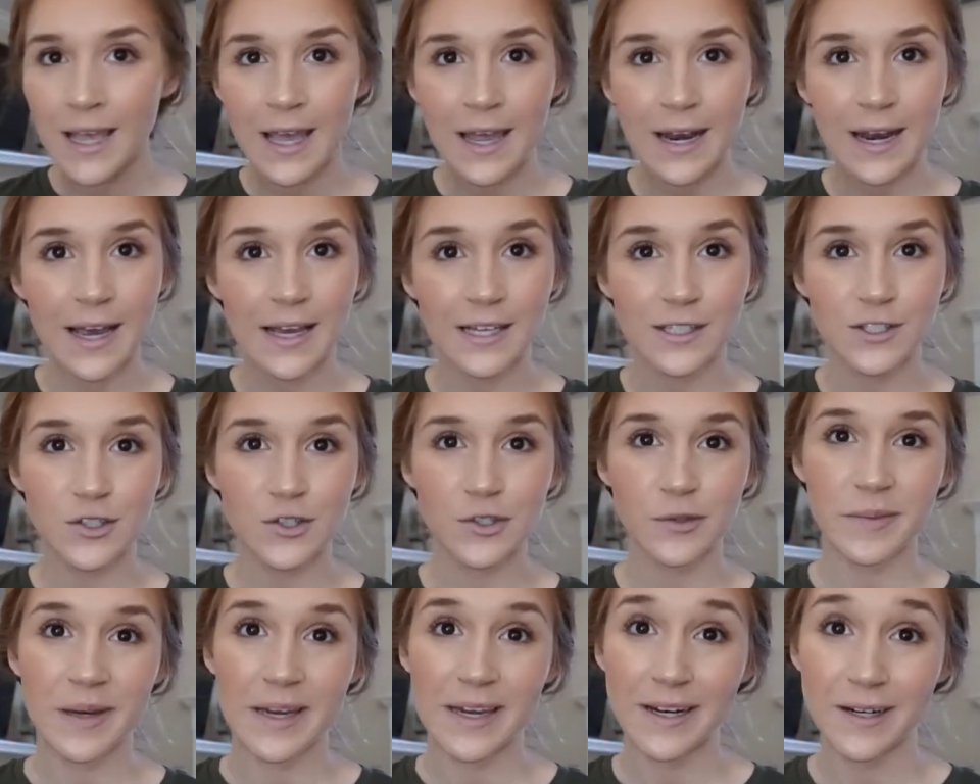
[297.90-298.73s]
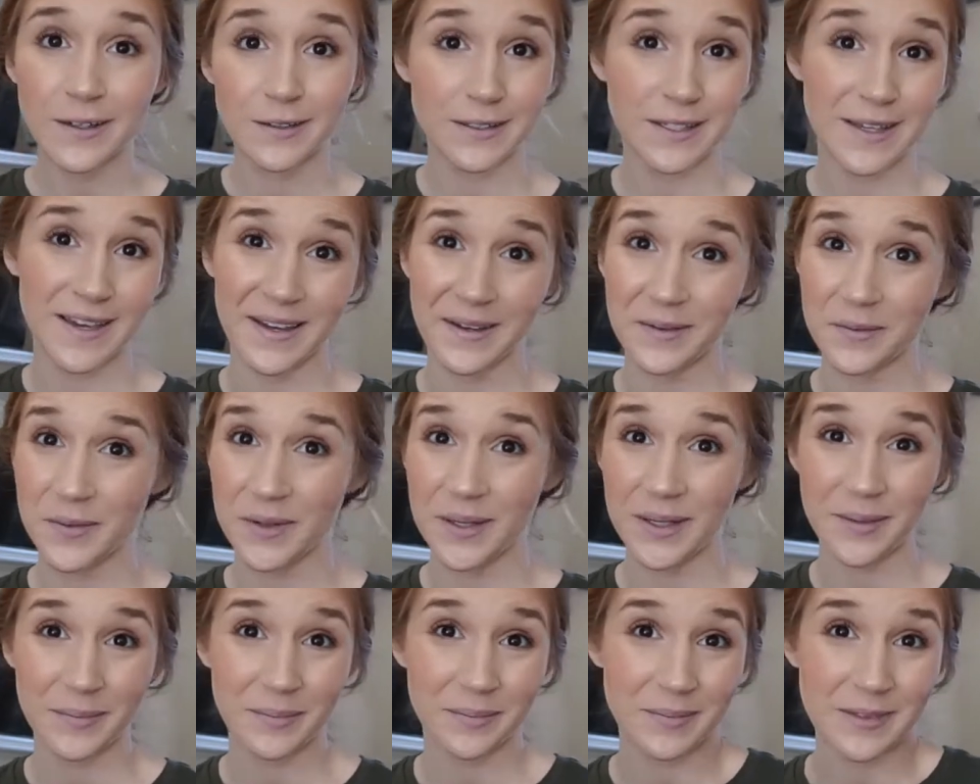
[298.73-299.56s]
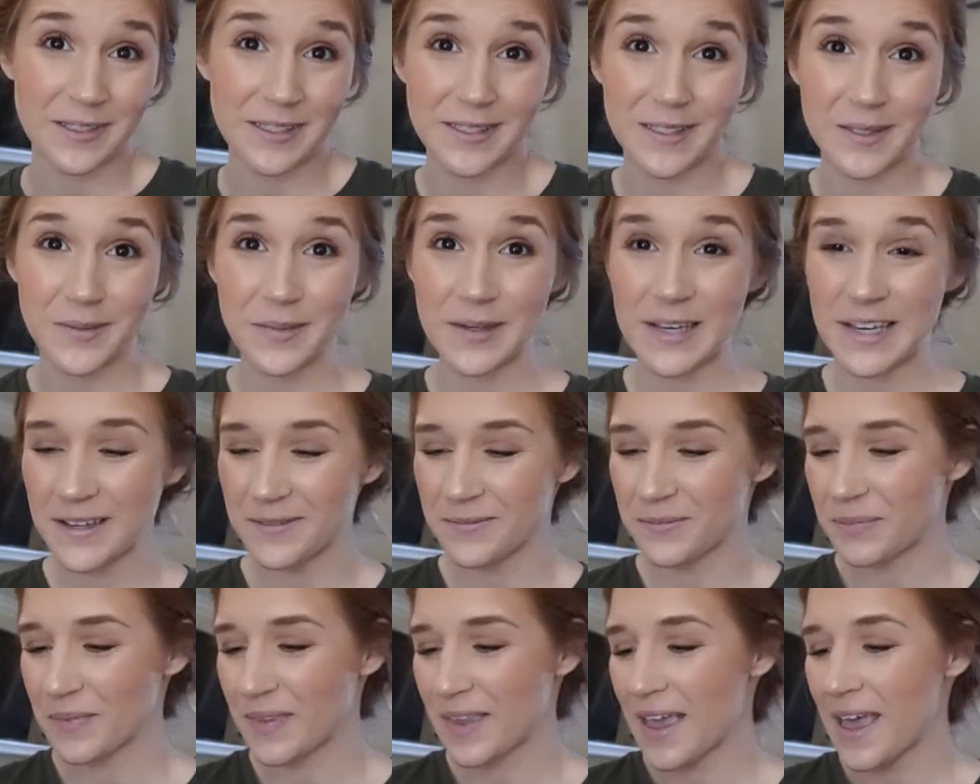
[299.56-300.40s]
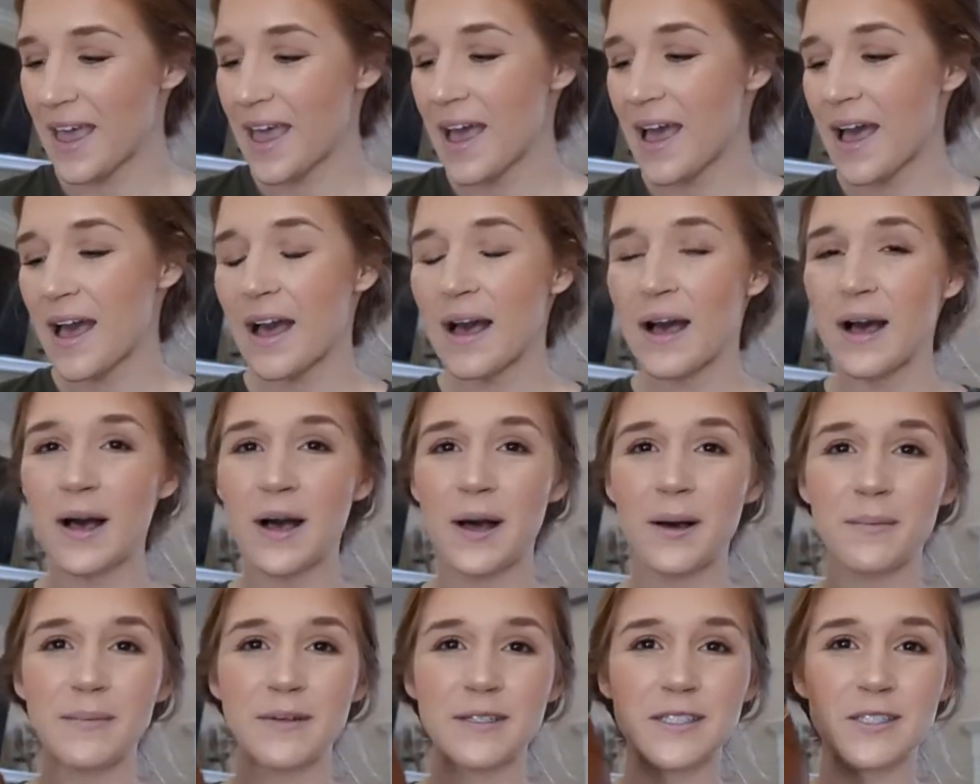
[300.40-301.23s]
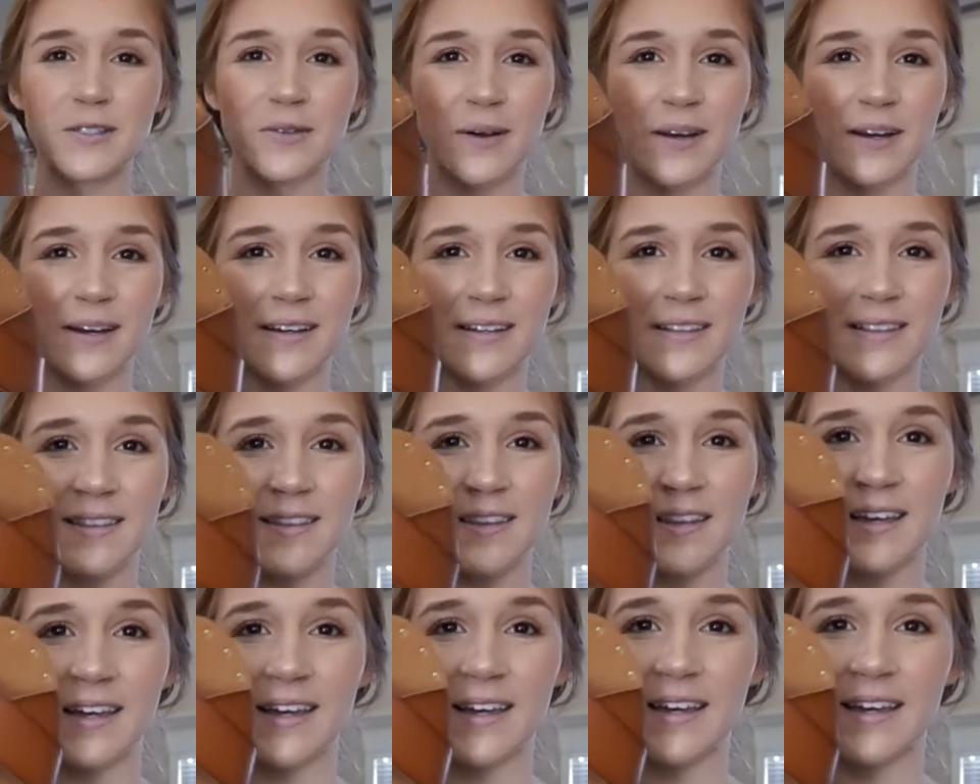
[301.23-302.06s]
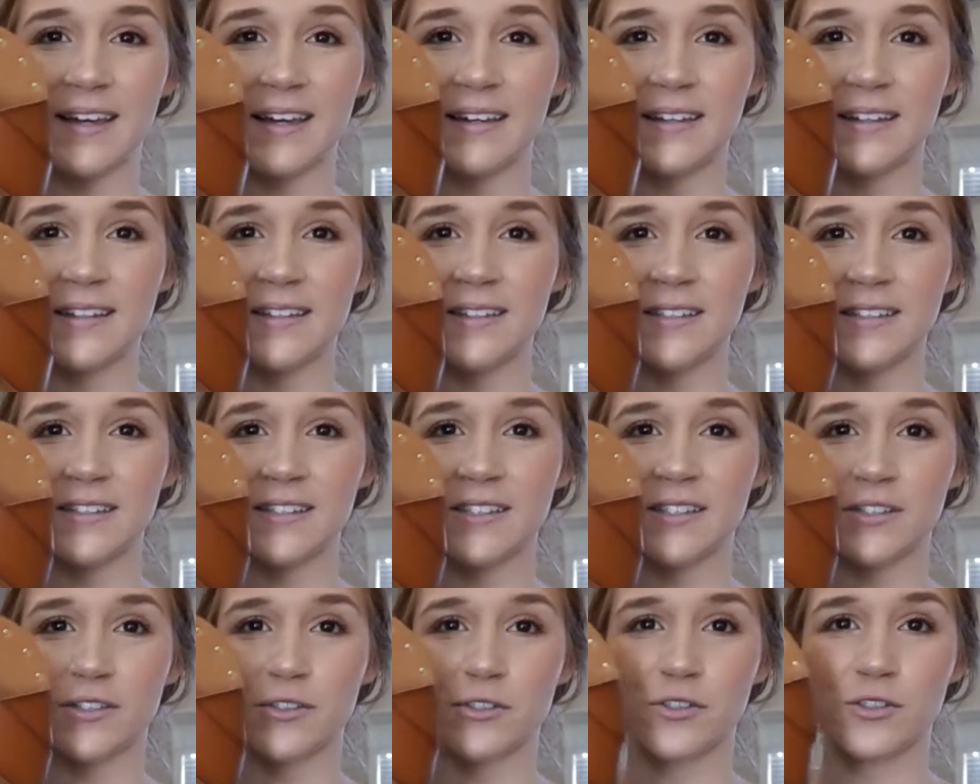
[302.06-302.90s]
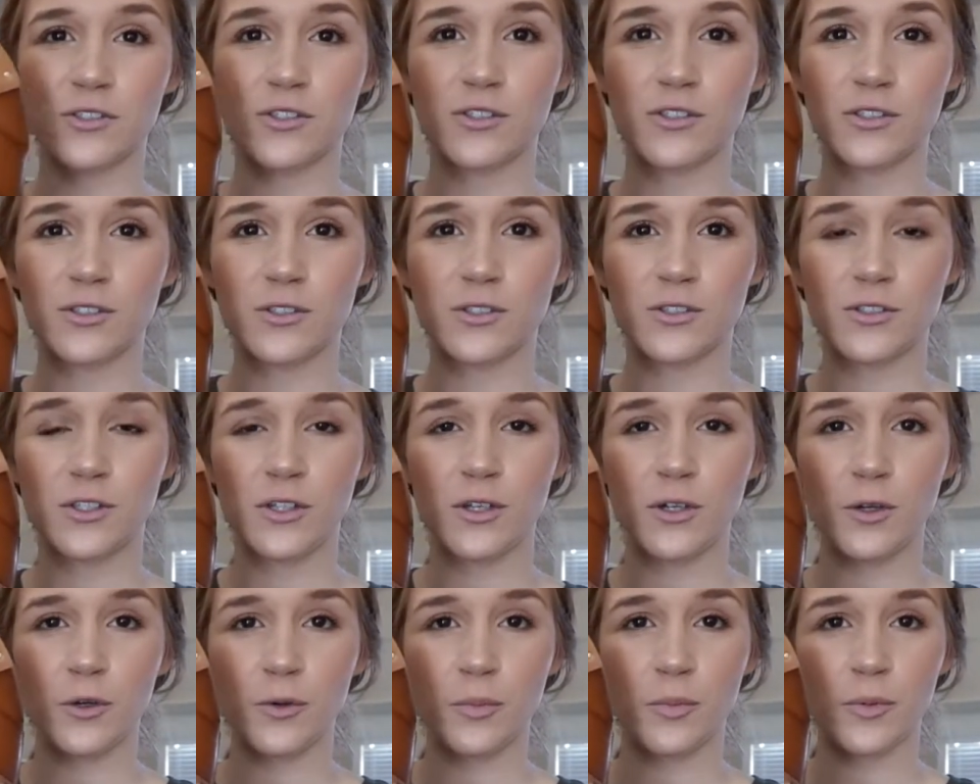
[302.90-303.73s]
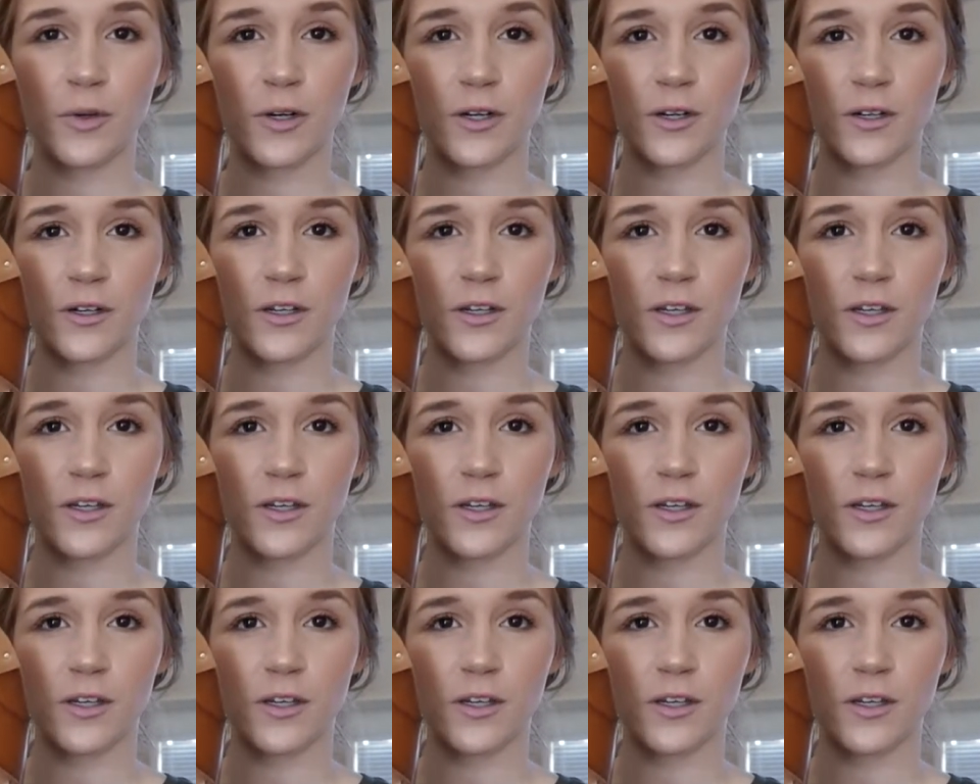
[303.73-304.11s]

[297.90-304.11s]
and I had two in my hand. I was like, well, meant to be. Um, so I got these. They're super